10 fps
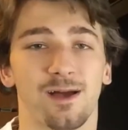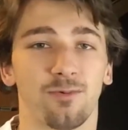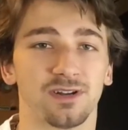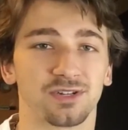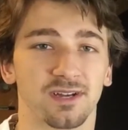I
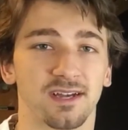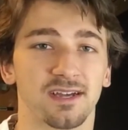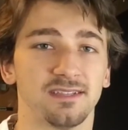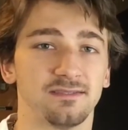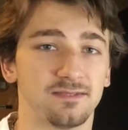want to
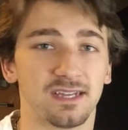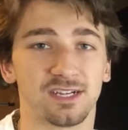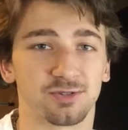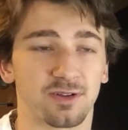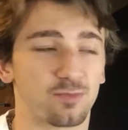try
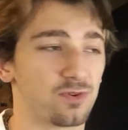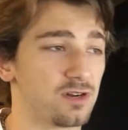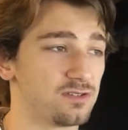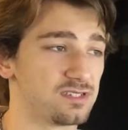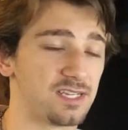Dash Trader
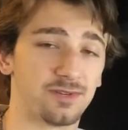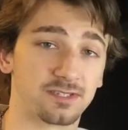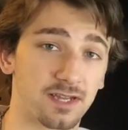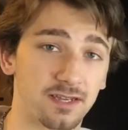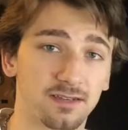Pro to see what
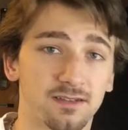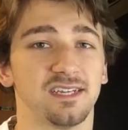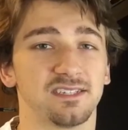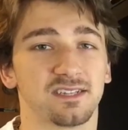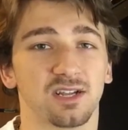it's like.
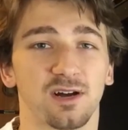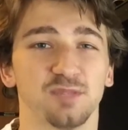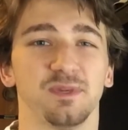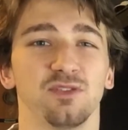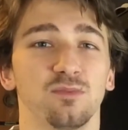Yes, it's going to
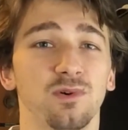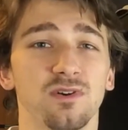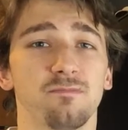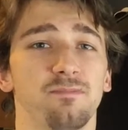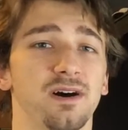cost me a little
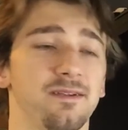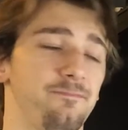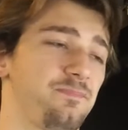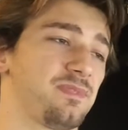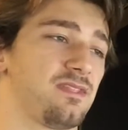more,
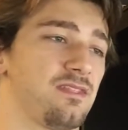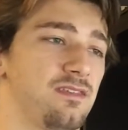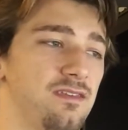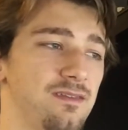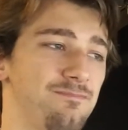but
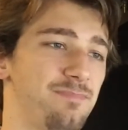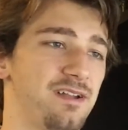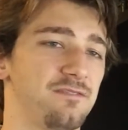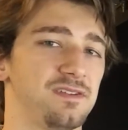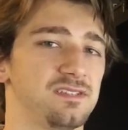the
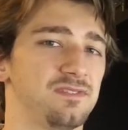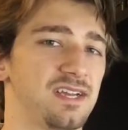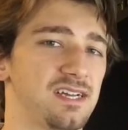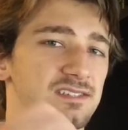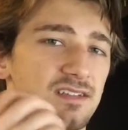benefits of
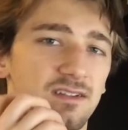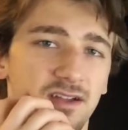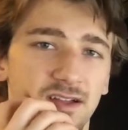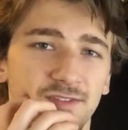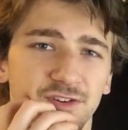Dash,
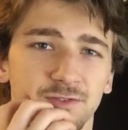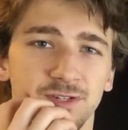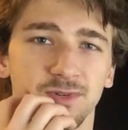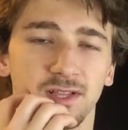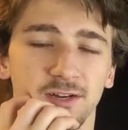after
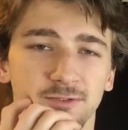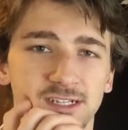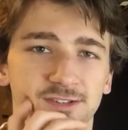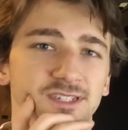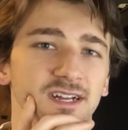doing a lot of
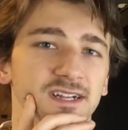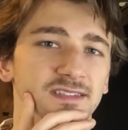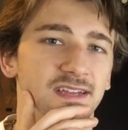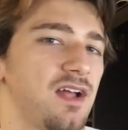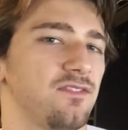research on
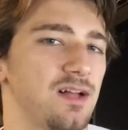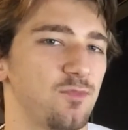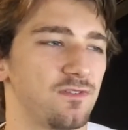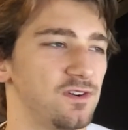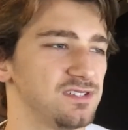it, I have a lot
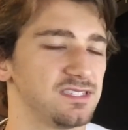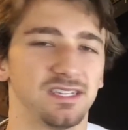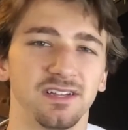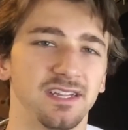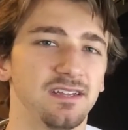more
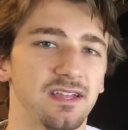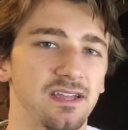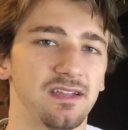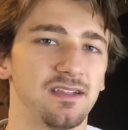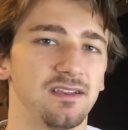versatility
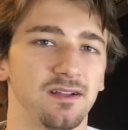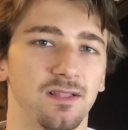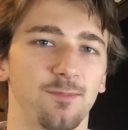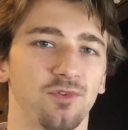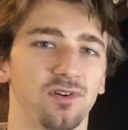and a
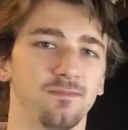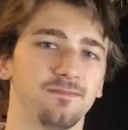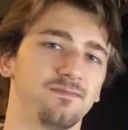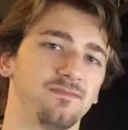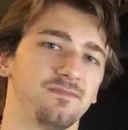lot more
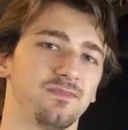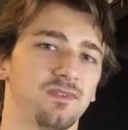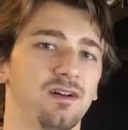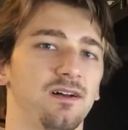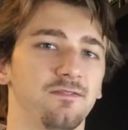
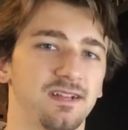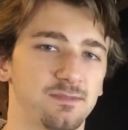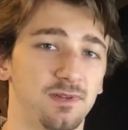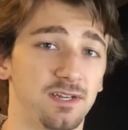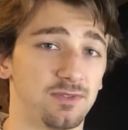
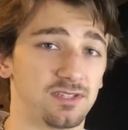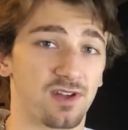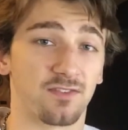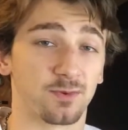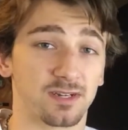flexibility with the
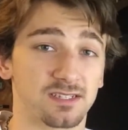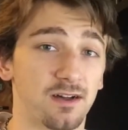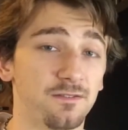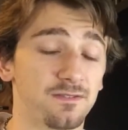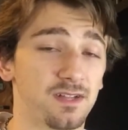software
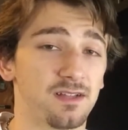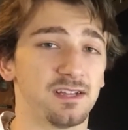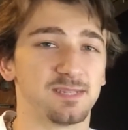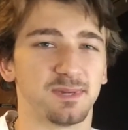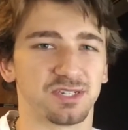itself,
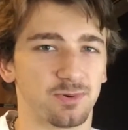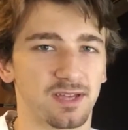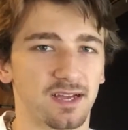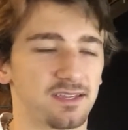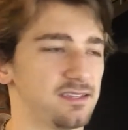especially with
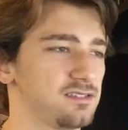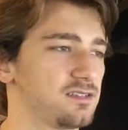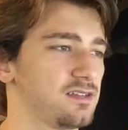hotkeys.